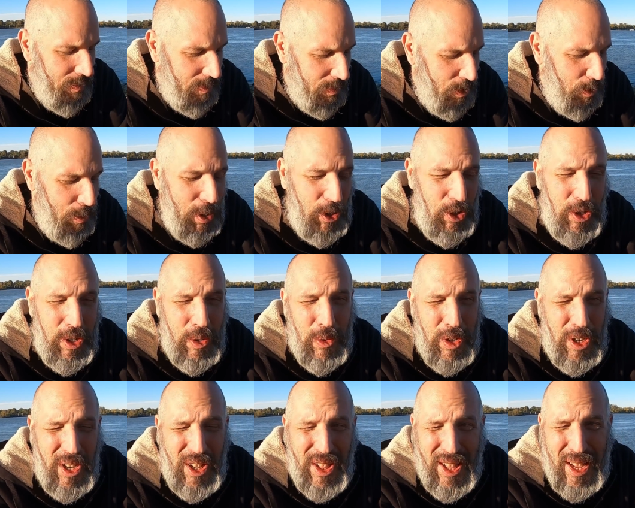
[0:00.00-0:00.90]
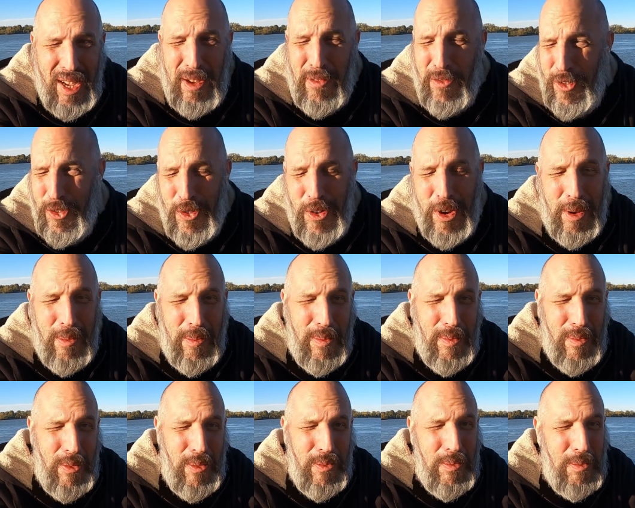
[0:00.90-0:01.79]
especially when you live stream.
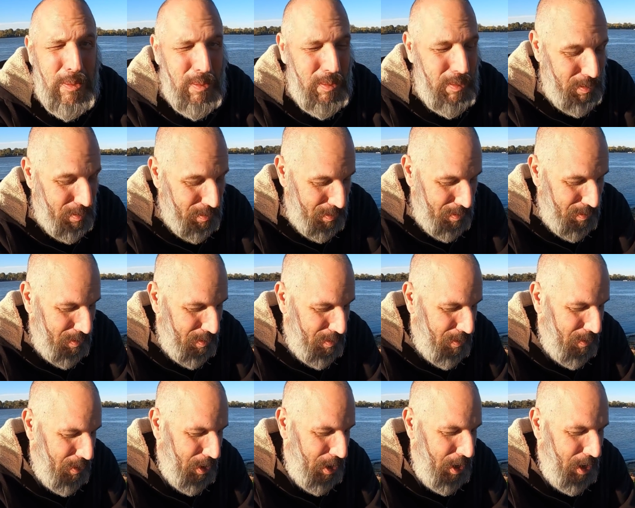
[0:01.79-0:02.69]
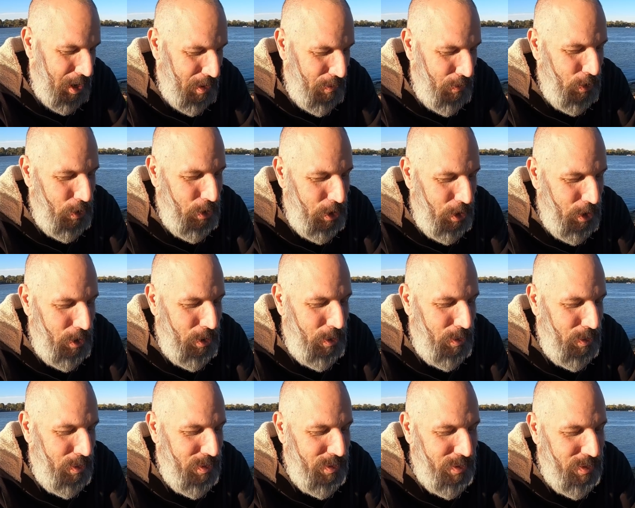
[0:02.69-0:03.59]
You never know.